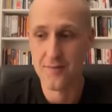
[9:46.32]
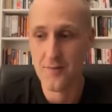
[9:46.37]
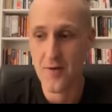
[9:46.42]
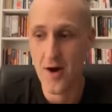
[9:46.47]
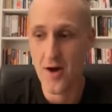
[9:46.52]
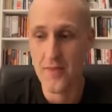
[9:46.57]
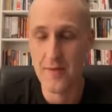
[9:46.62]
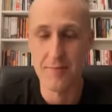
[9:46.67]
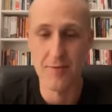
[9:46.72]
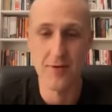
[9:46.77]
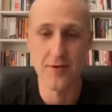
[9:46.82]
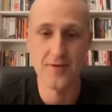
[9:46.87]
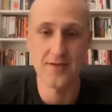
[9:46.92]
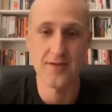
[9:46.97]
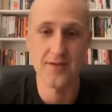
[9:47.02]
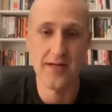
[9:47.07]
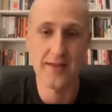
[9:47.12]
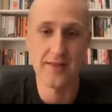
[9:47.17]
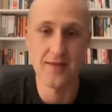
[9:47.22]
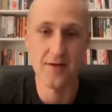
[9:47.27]
on the
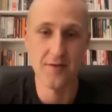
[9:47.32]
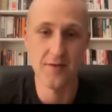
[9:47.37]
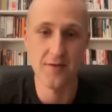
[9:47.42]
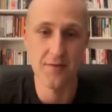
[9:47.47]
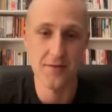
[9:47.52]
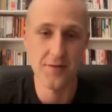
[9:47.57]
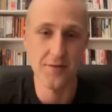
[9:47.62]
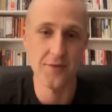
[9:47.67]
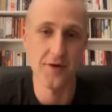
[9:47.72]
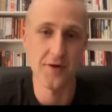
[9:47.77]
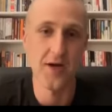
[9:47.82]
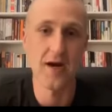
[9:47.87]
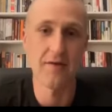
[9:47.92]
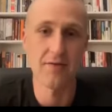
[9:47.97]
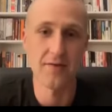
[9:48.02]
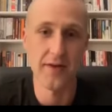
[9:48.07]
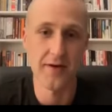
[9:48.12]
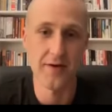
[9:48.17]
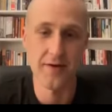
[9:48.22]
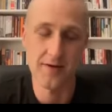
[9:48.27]
person through their
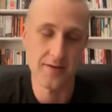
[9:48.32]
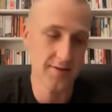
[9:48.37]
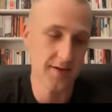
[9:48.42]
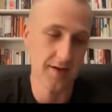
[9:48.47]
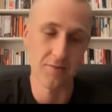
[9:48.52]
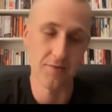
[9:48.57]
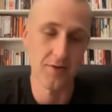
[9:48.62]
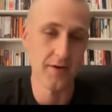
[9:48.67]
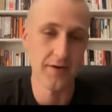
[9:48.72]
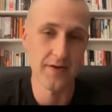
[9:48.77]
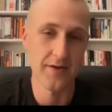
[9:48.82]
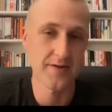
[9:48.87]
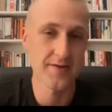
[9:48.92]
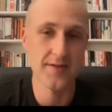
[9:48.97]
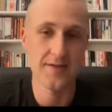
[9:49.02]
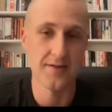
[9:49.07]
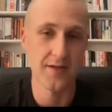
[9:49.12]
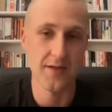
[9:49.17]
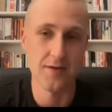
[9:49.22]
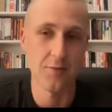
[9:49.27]
cover letter, it's like, well,
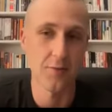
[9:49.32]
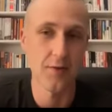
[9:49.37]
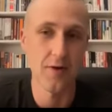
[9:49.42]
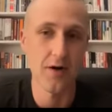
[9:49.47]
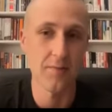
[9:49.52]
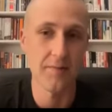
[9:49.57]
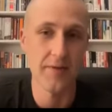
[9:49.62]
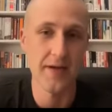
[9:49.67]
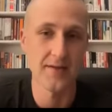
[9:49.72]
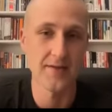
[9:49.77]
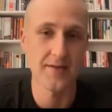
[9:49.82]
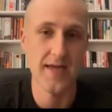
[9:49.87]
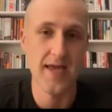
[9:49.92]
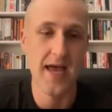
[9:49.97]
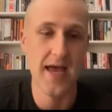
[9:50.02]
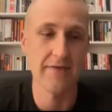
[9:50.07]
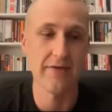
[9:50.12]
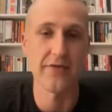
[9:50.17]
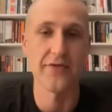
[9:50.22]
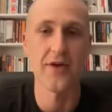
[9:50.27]
this isn't going to work because they
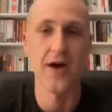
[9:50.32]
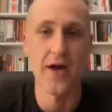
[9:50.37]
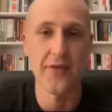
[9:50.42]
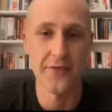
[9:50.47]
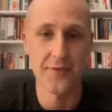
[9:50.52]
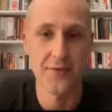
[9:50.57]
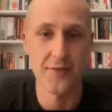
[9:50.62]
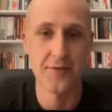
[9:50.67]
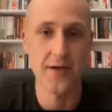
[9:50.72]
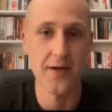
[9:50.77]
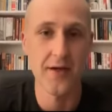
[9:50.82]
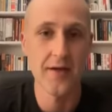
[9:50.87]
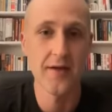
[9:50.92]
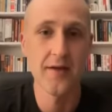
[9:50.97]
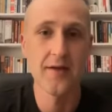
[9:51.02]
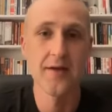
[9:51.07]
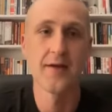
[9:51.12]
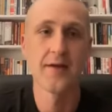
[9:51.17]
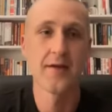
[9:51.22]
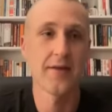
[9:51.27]
haven't thought through it.
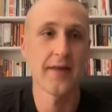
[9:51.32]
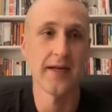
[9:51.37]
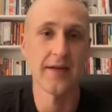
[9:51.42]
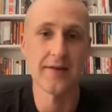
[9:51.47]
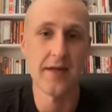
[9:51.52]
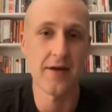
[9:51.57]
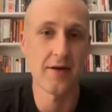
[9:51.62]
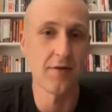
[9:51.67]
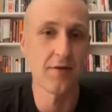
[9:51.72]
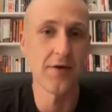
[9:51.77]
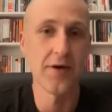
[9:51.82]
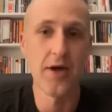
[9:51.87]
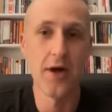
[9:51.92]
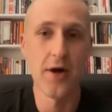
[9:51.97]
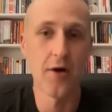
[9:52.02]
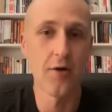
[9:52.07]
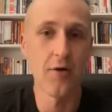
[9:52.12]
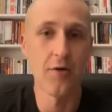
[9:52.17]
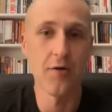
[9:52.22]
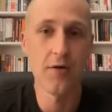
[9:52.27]
Like they don't
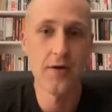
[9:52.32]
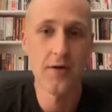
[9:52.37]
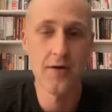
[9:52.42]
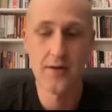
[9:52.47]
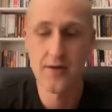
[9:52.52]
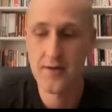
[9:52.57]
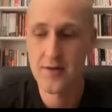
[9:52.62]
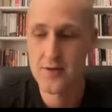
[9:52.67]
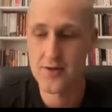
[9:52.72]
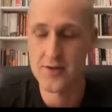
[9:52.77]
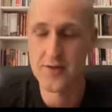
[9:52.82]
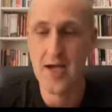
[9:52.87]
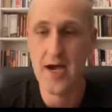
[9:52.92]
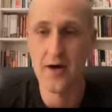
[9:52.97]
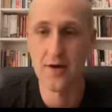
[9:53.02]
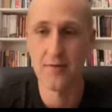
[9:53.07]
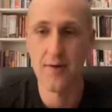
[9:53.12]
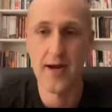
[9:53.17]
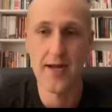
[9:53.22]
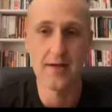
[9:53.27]
know just
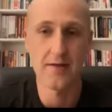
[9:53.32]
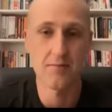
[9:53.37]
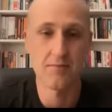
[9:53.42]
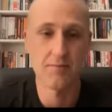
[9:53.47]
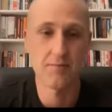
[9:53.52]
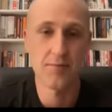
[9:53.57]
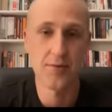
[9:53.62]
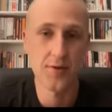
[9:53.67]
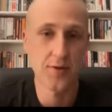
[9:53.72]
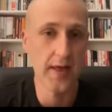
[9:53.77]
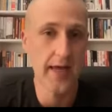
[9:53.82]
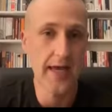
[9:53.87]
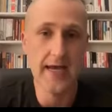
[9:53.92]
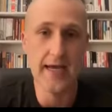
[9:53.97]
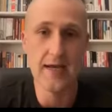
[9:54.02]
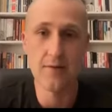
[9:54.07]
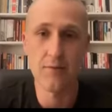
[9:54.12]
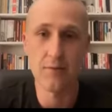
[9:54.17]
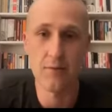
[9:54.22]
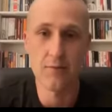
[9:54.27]
how to write
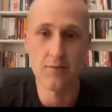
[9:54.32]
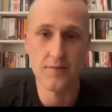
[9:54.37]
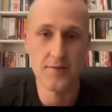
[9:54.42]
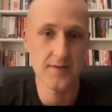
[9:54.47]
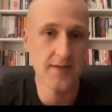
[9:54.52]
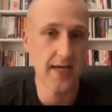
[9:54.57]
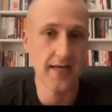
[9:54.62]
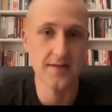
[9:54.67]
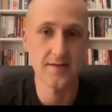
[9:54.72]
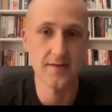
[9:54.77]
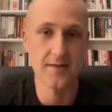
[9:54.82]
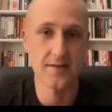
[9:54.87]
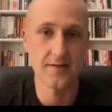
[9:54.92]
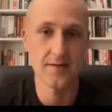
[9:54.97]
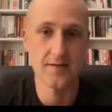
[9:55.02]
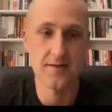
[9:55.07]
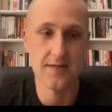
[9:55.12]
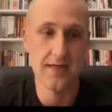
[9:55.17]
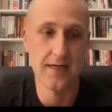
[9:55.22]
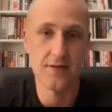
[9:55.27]
plain
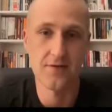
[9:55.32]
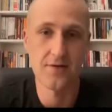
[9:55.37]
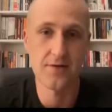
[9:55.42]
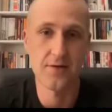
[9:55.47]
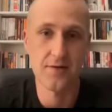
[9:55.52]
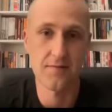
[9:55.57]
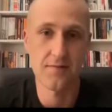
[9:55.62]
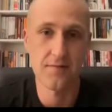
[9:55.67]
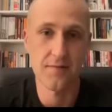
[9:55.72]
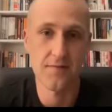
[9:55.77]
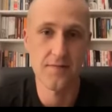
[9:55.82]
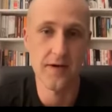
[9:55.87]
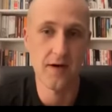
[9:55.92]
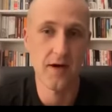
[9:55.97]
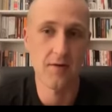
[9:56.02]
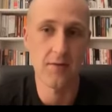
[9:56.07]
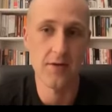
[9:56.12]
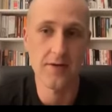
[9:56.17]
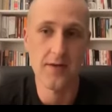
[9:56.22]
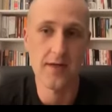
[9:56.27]
sentences to get you to
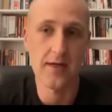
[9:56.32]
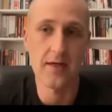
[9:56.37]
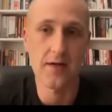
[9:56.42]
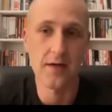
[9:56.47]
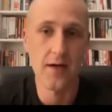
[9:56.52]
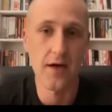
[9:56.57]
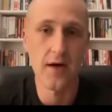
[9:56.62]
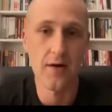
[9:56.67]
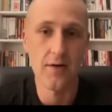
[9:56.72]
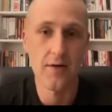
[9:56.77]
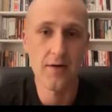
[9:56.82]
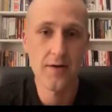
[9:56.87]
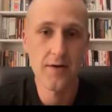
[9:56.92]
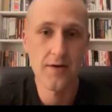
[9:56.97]
figure out what they need to know.